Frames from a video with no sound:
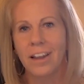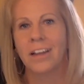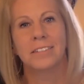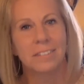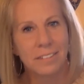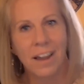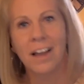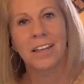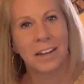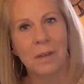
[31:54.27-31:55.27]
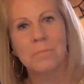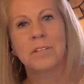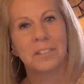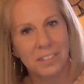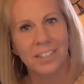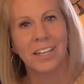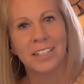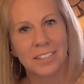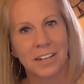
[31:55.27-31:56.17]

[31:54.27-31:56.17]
and not getting up till 6.